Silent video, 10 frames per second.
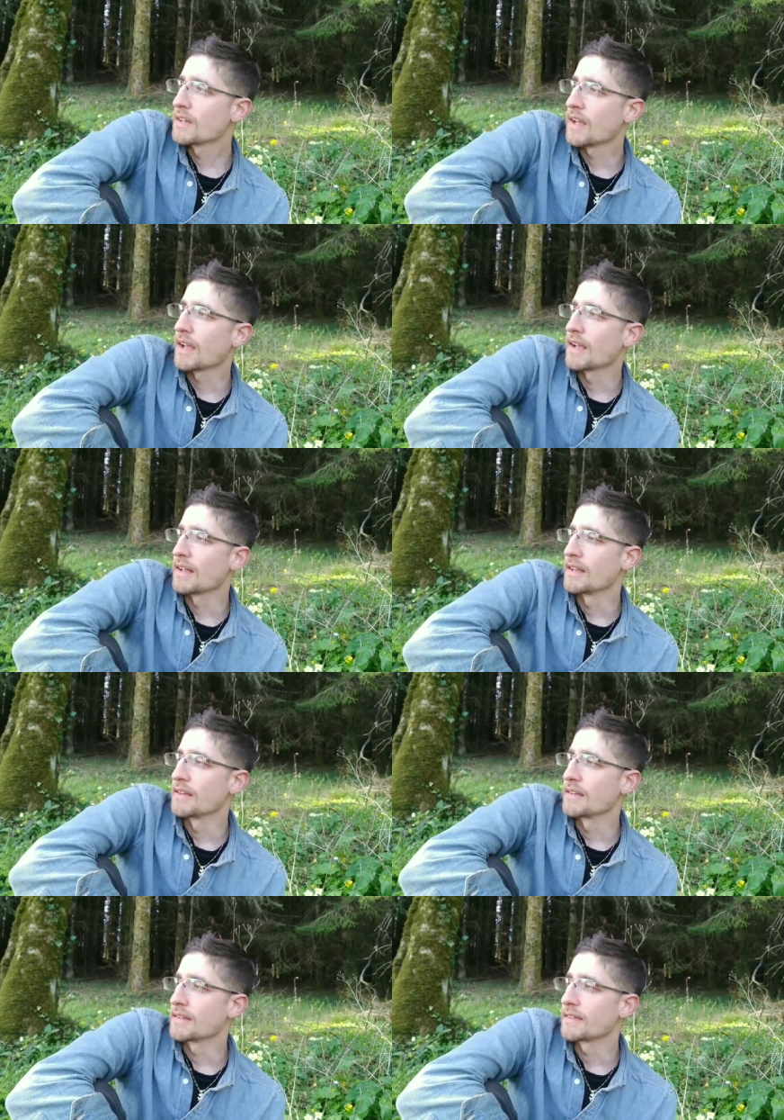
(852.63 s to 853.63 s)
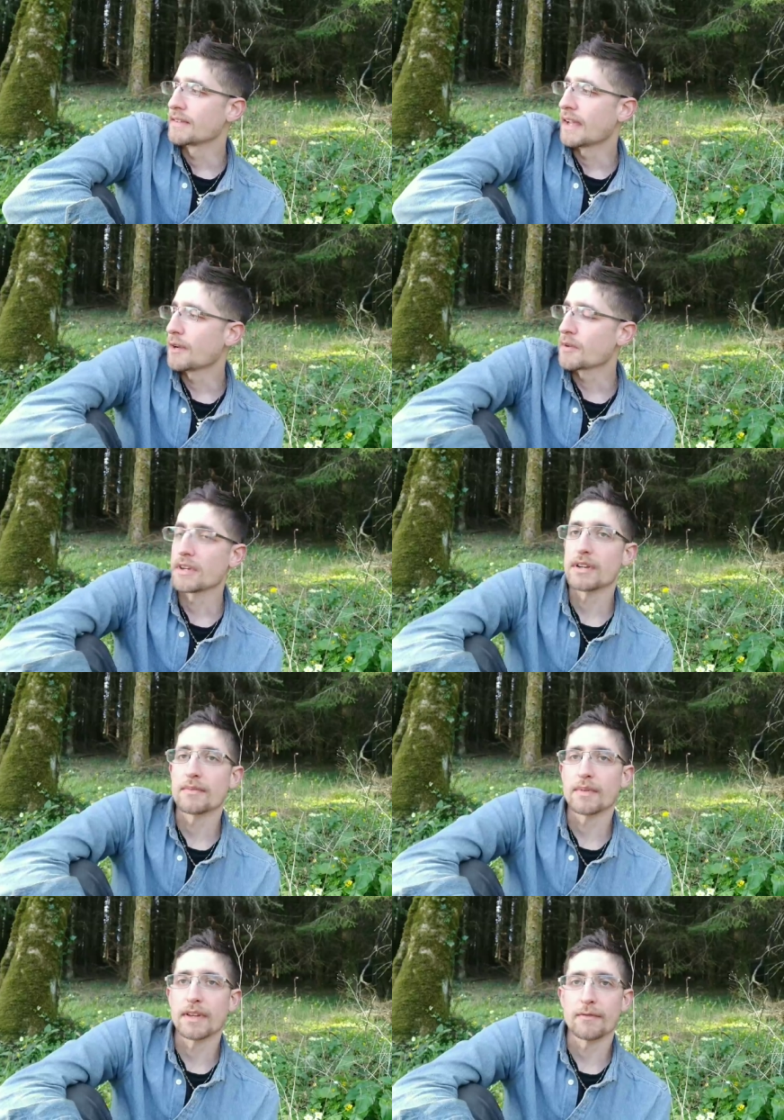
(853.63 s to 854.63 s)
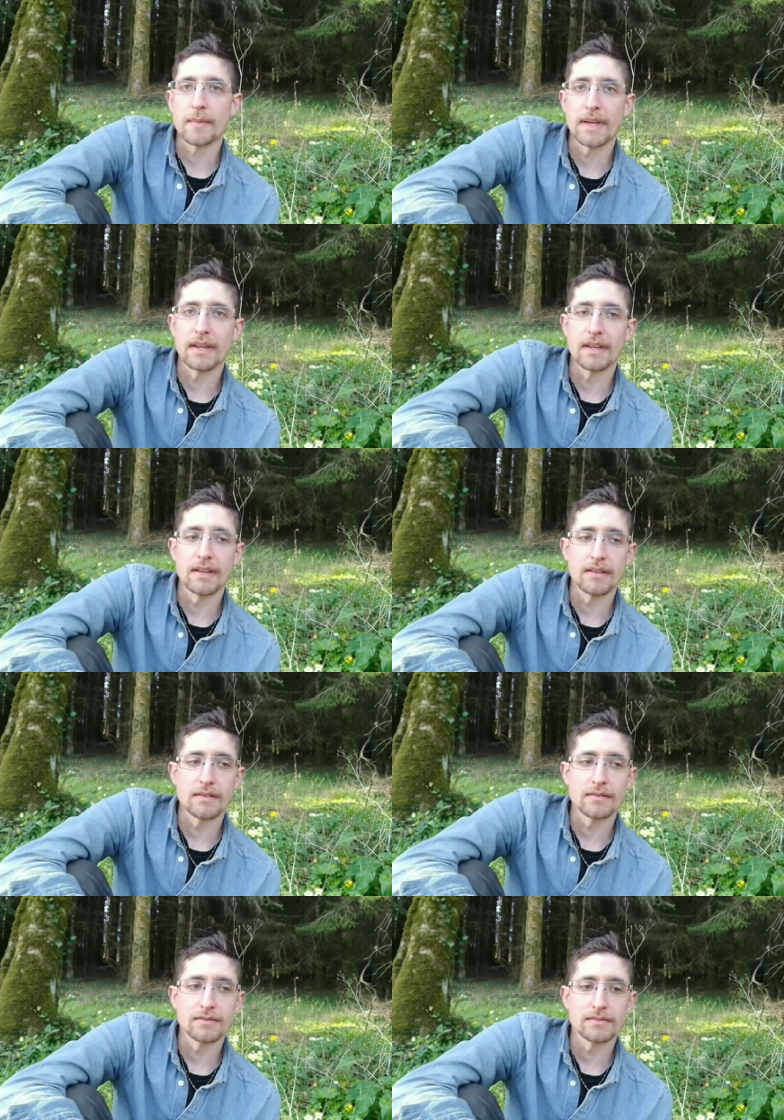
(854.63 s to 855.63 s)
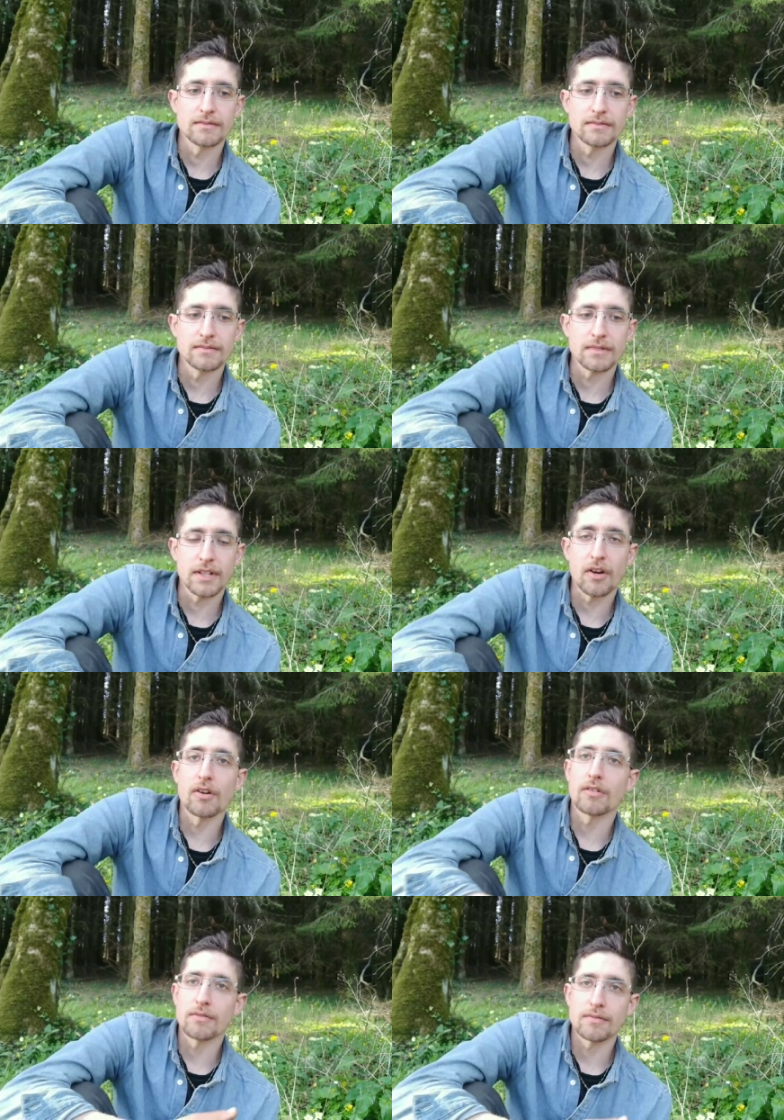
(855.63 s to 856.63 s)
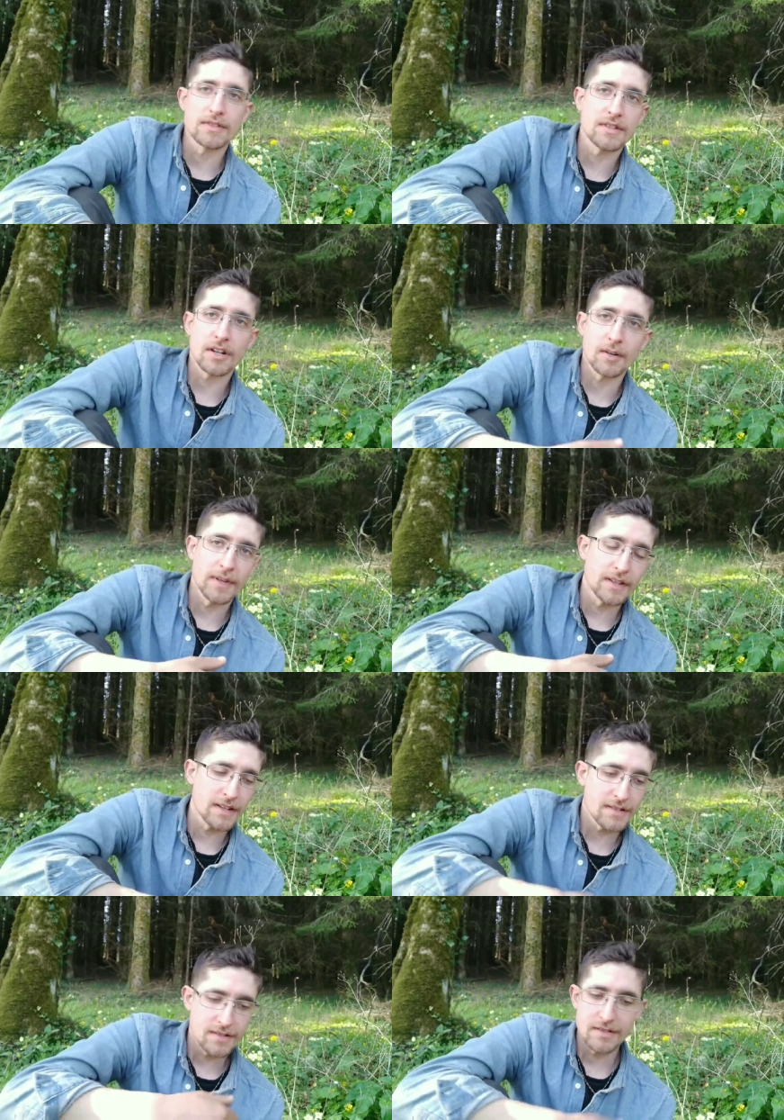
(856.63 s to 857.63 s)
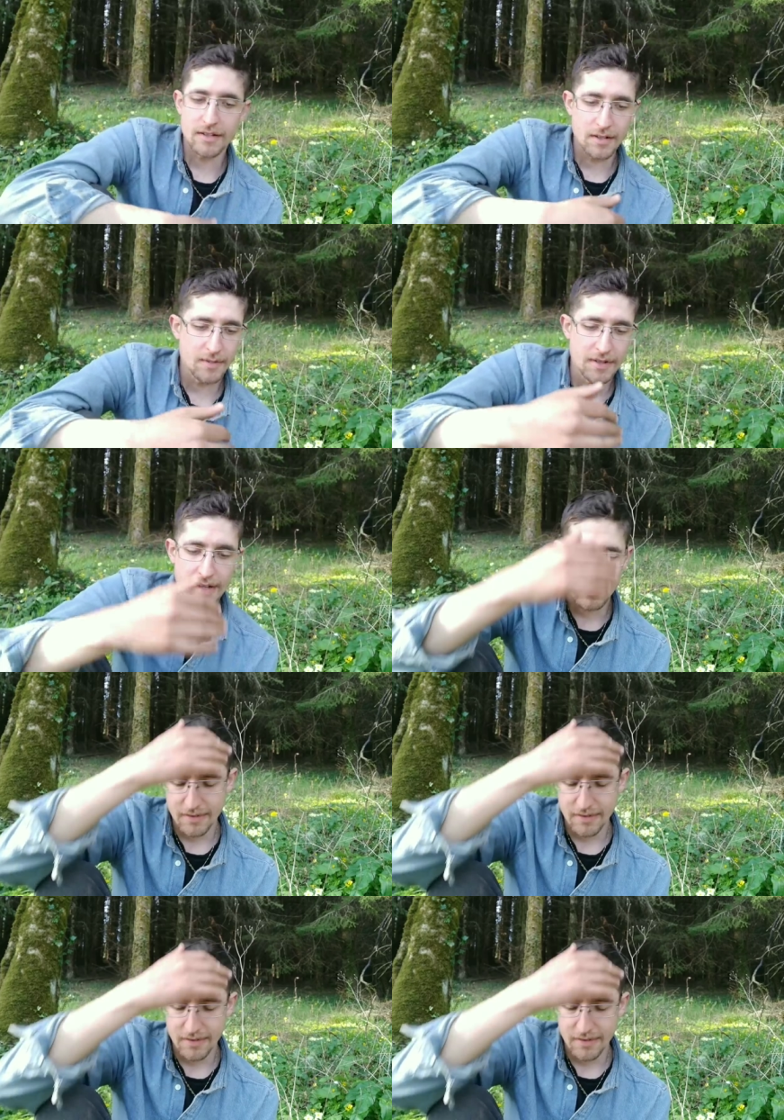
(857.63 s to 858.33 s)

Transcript: And they were giving me, like, oh, it's not going to be this, it's not going to be that.